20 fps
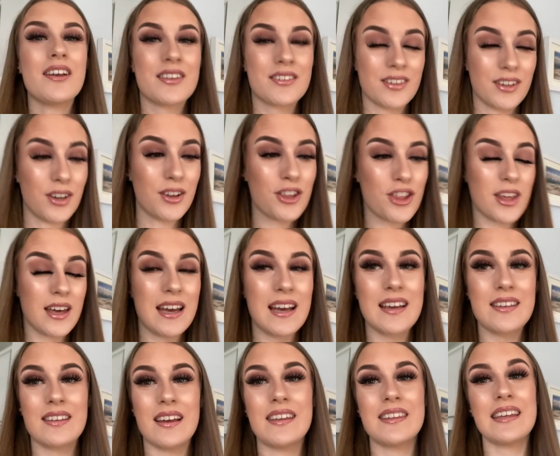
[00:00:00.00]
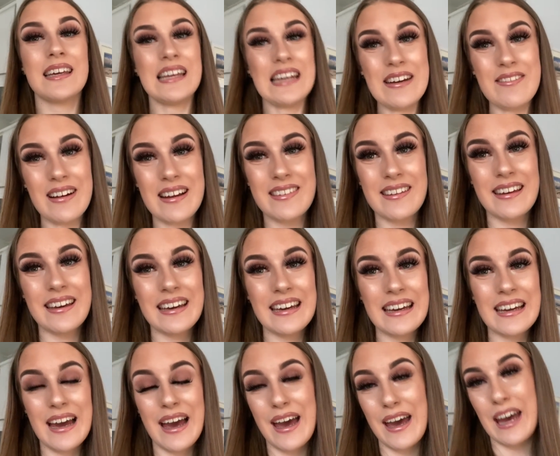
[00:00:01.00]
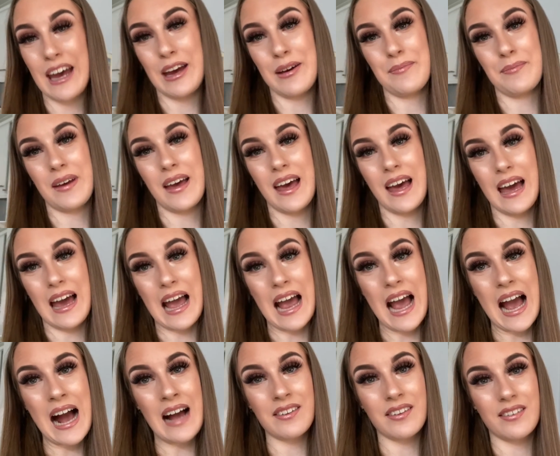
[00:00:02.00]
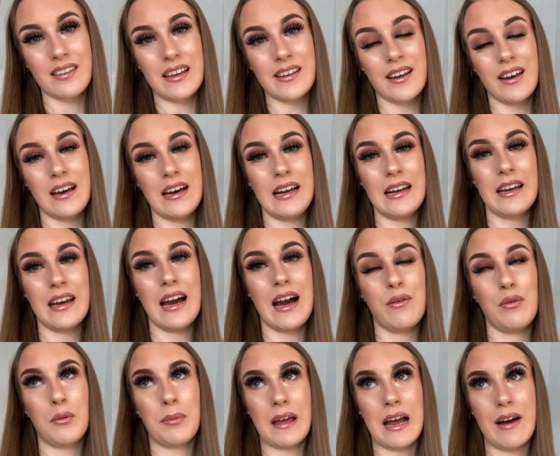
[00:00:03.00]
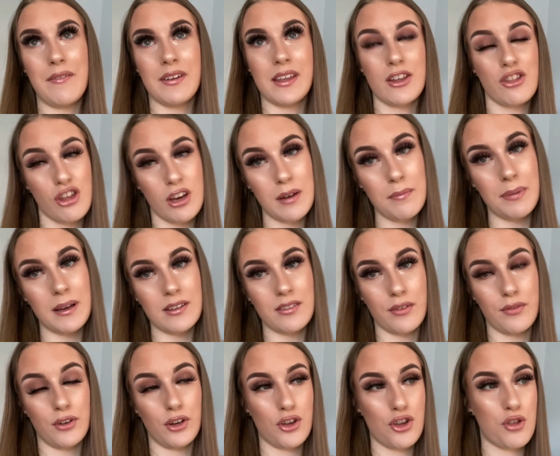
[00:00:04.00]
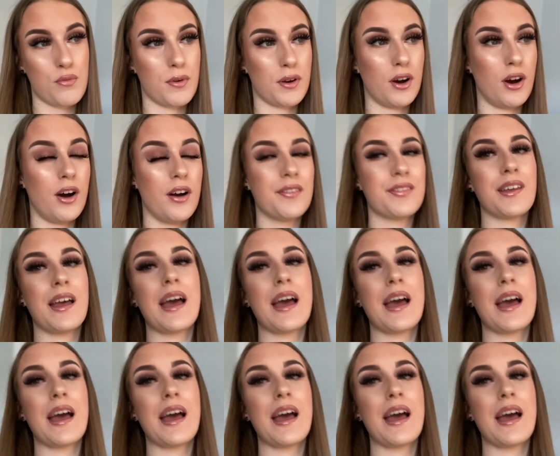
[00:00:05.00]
So lunch is nearly ready. Um, as I said earlier, I will be having a chicken pizza for lunch because